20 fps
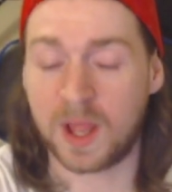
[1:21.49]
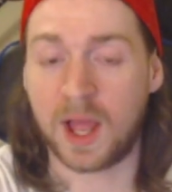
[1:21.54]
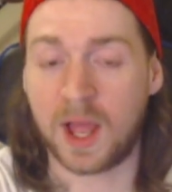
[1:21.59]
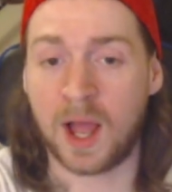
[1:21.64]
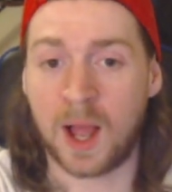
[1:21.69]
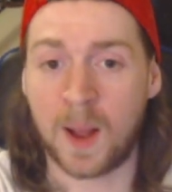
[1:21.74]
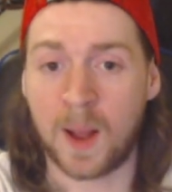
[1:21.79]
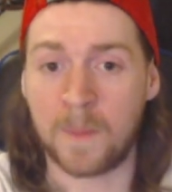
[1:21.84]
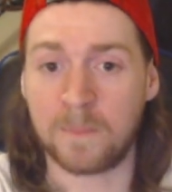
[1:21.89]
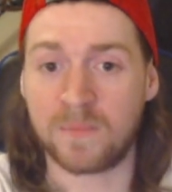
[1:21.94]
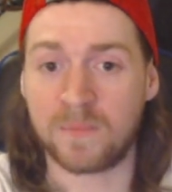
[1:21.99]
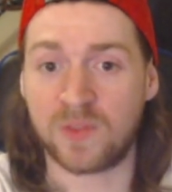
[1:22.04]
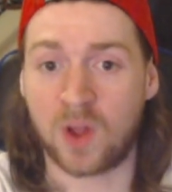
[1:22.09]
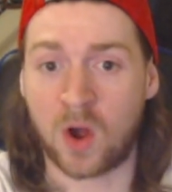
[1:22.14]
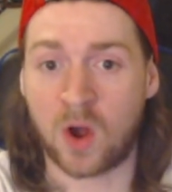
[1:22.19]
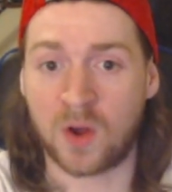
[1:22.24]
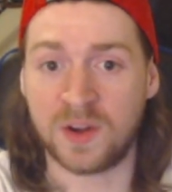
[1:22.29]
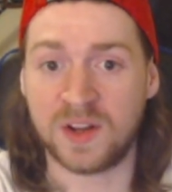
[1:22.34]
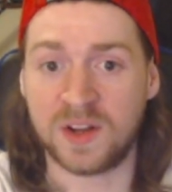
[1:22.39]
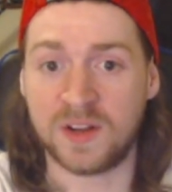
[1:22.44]

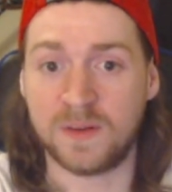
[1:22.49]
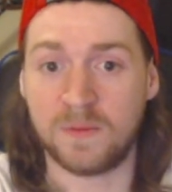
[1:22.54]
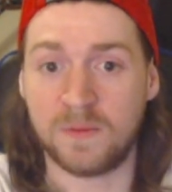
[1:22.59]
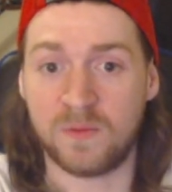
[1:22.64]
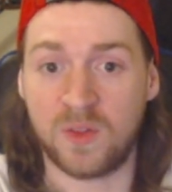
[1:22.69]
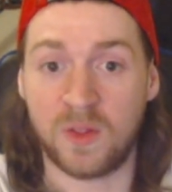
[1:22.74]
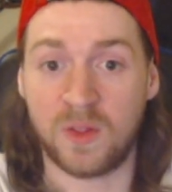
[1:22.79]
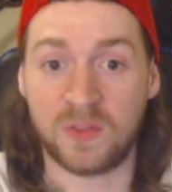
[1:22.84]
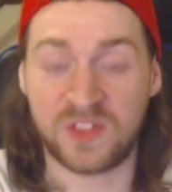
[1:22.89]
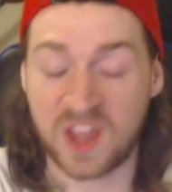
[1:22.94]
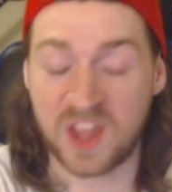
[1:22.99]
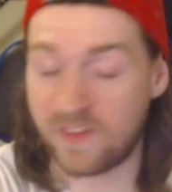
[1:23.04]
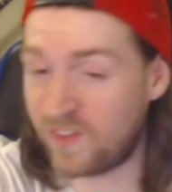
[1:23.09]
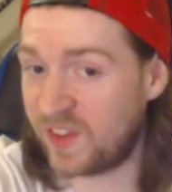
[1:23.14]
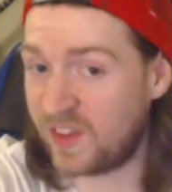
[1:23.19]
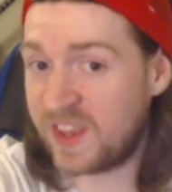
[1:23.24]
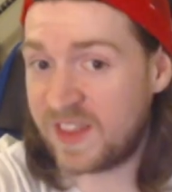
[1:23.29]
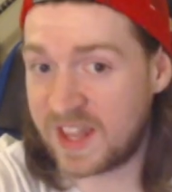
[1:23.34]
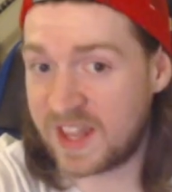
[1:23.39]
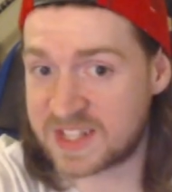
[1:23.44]

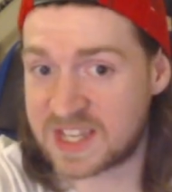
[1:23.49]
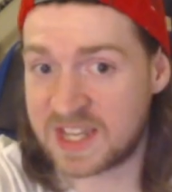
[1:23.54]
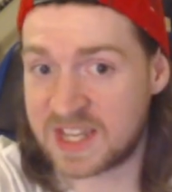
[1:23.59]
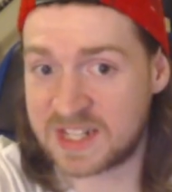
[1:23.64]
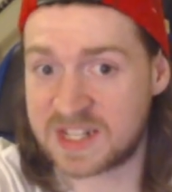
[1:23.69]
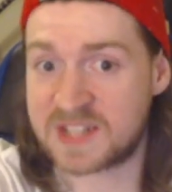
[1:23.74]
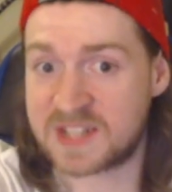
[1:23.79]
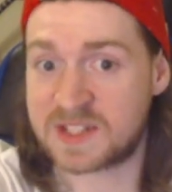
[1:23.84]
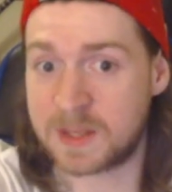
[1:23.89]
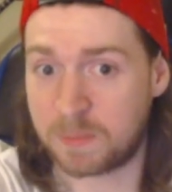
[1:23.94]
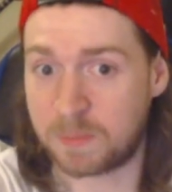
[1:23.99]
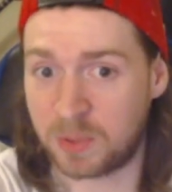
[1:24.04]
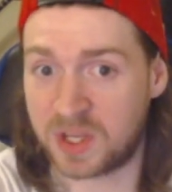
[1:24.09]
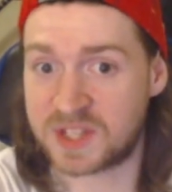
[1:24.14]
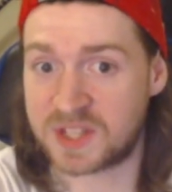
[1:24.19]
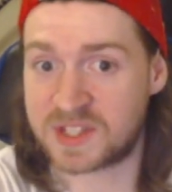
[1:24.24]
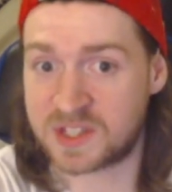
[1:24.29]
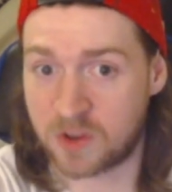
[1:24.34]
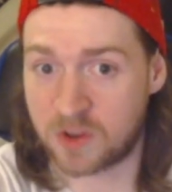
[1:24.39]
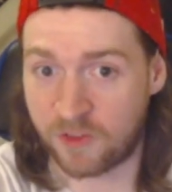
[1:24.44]
Definitely that's hit Disney
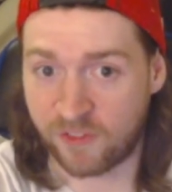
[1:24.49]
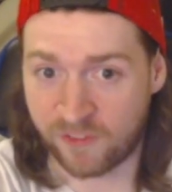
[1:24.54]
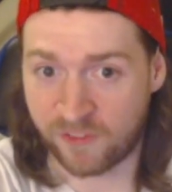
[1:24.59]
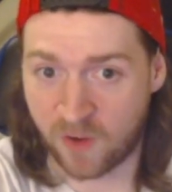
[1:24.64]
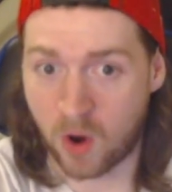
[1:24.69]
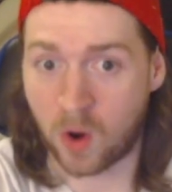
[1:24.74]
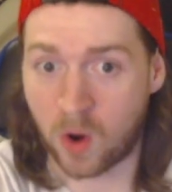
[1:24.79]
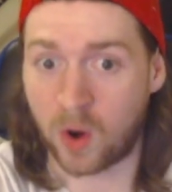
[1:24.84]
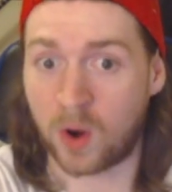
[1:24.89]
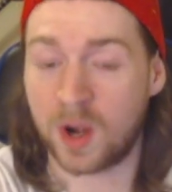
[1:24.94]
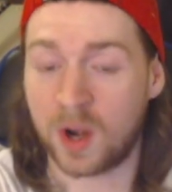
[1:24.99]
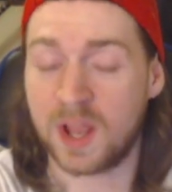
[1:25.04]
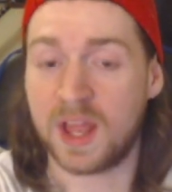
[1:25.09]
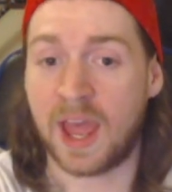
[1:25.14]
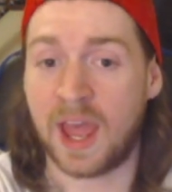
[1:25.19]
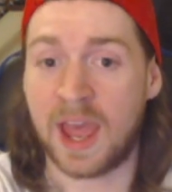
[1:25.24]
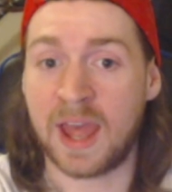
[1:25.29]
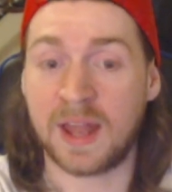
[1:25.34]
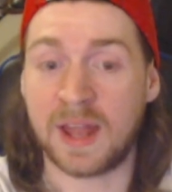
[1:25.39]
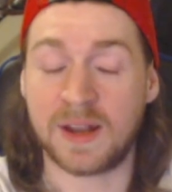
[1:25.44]
Plus so far
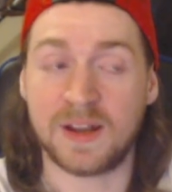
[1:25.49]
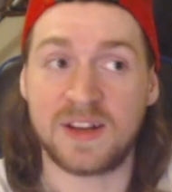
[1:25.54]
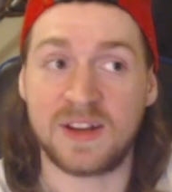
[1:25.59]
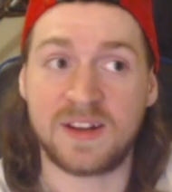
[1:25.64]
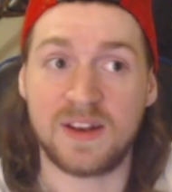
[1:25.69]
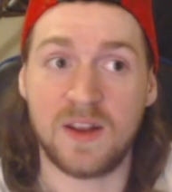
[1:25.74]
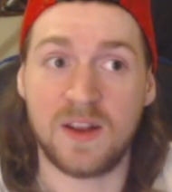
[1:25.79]
and